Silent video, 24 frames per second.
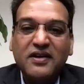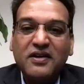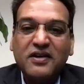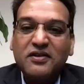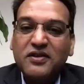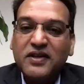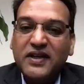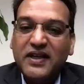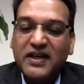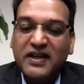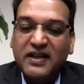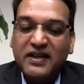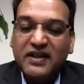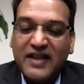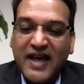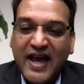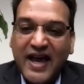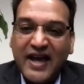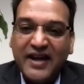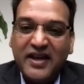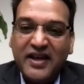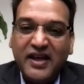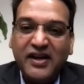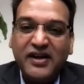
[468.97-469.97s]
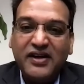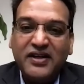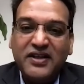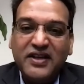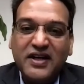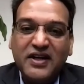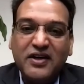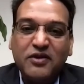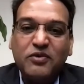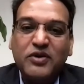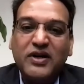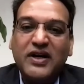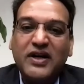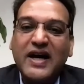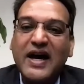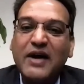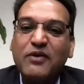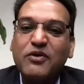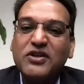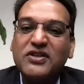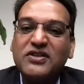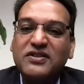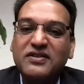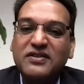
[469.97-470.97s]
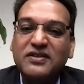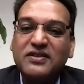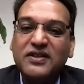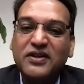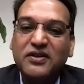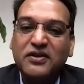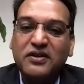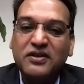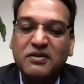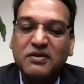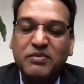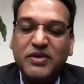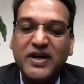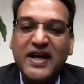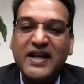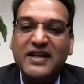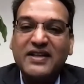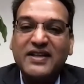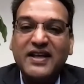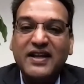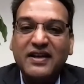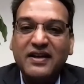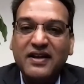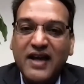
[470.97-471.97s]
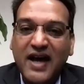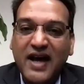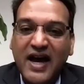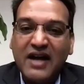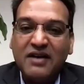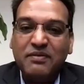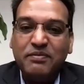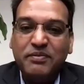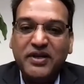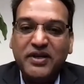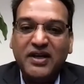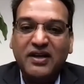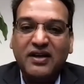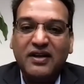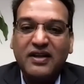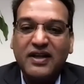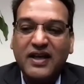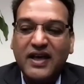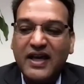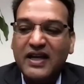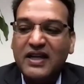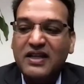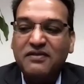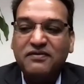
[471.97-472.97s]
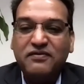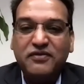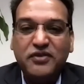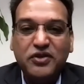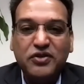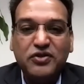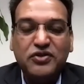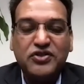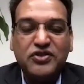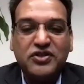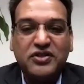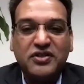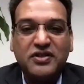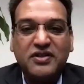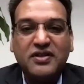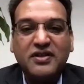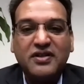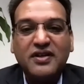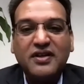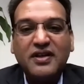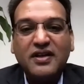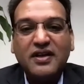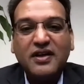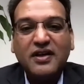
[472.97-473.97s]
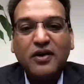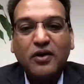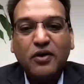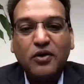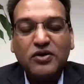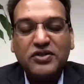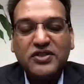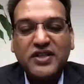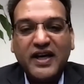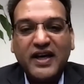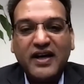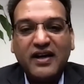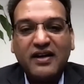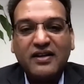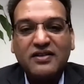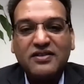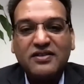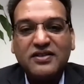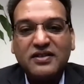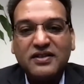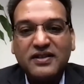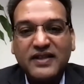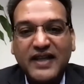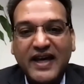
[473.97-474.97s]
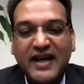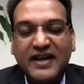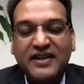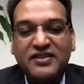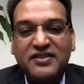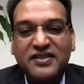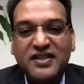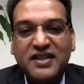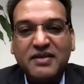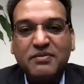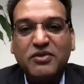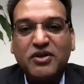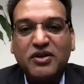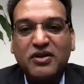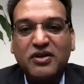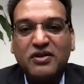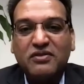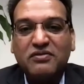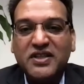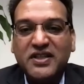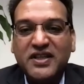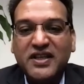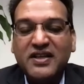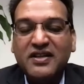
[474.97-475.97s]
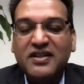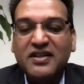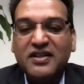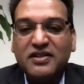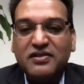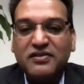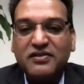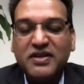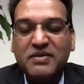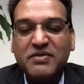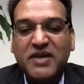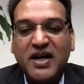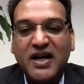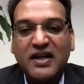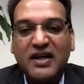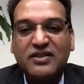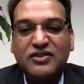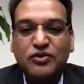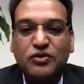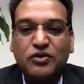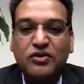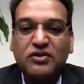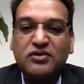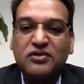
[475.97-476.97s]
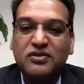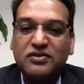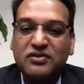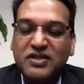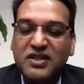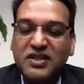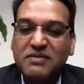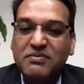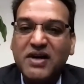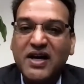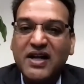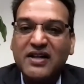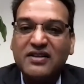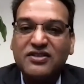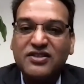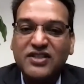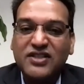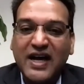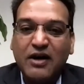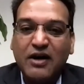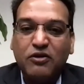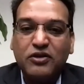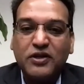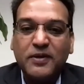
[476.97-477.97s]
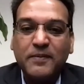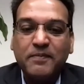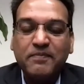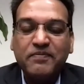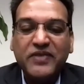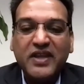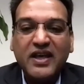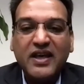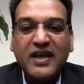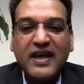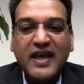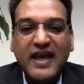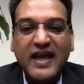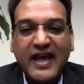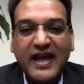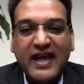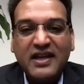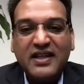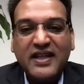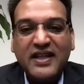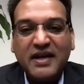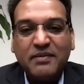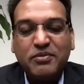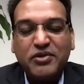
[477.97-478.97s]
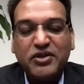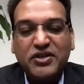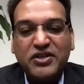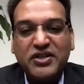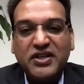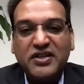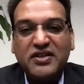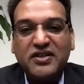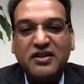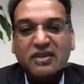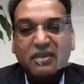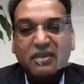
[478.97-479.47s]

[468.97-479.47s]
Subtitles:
in that area where I was, the brand cannot build any future hotels that is similar within the 3 miles north or 3 miles south and that particular